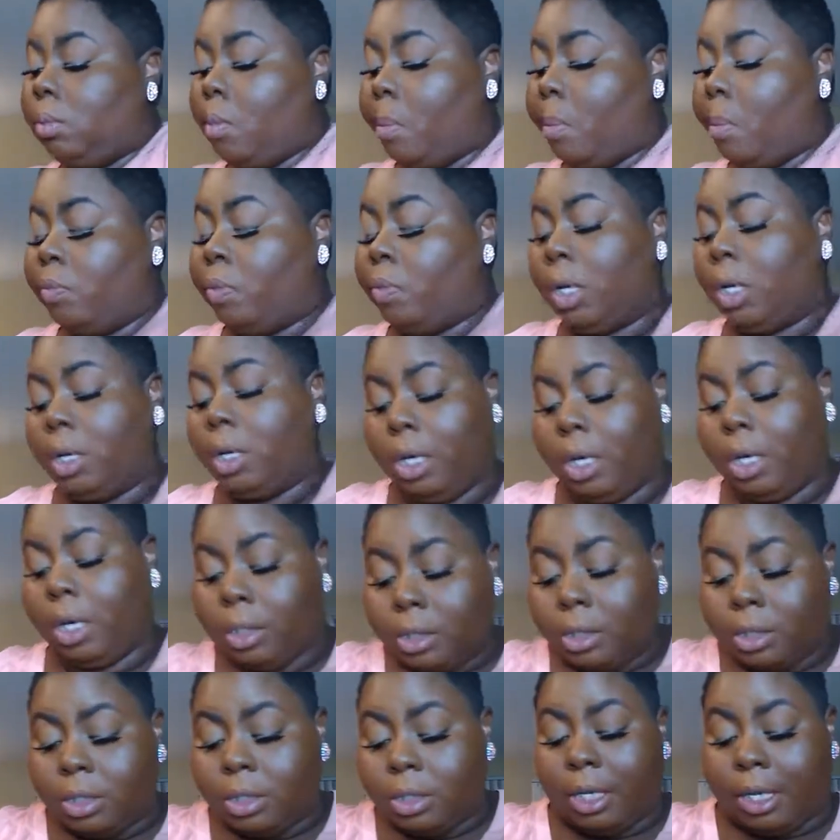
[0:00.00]
The
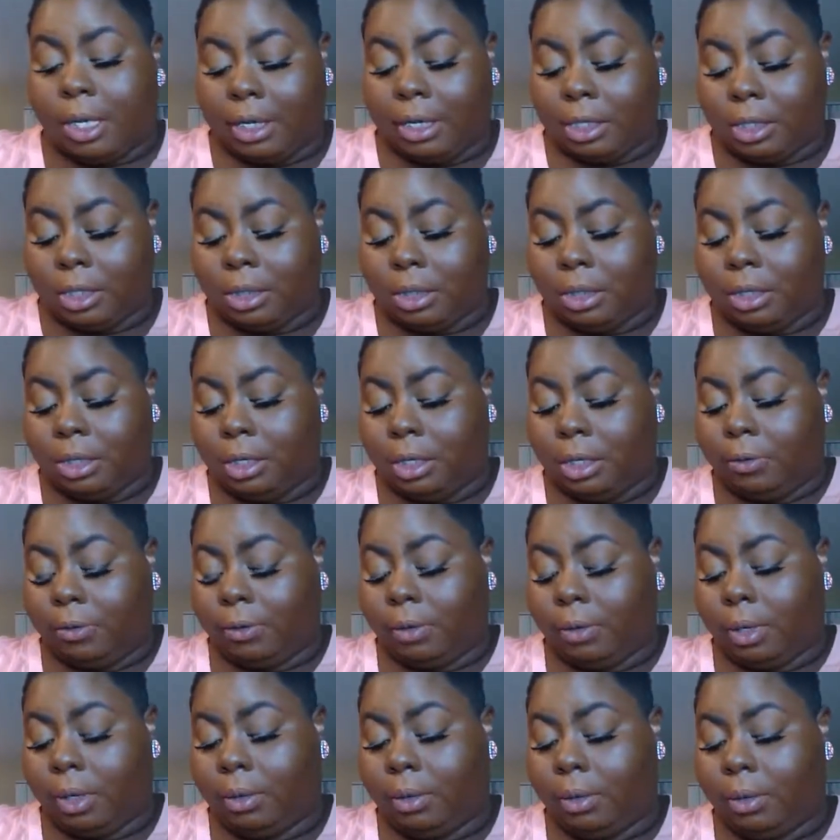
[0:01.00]
color selection is
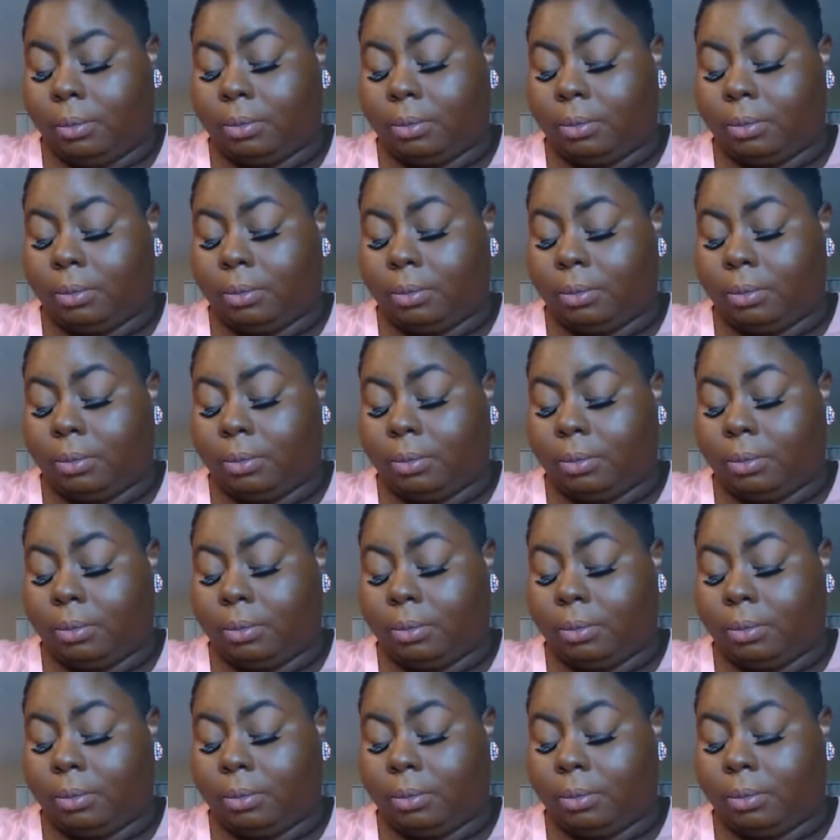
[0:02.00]
different.